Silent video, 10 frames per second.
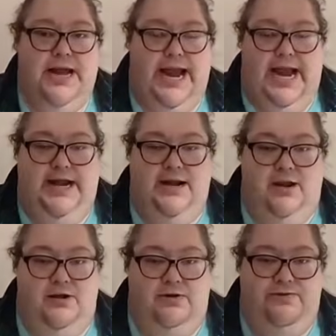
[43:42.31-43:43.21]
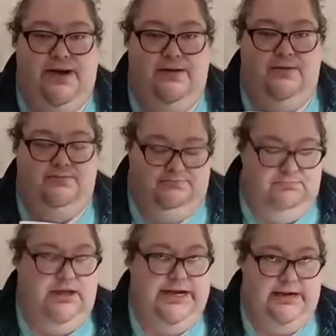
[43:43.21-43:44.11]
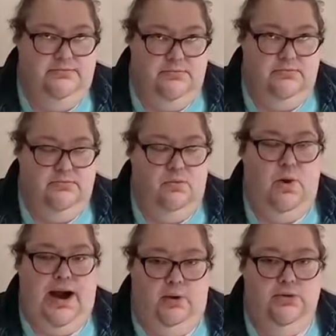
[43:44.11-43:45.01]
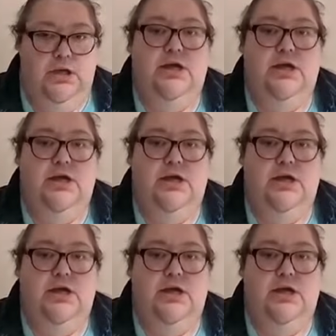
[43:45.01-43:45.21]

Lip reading: linen. Wow.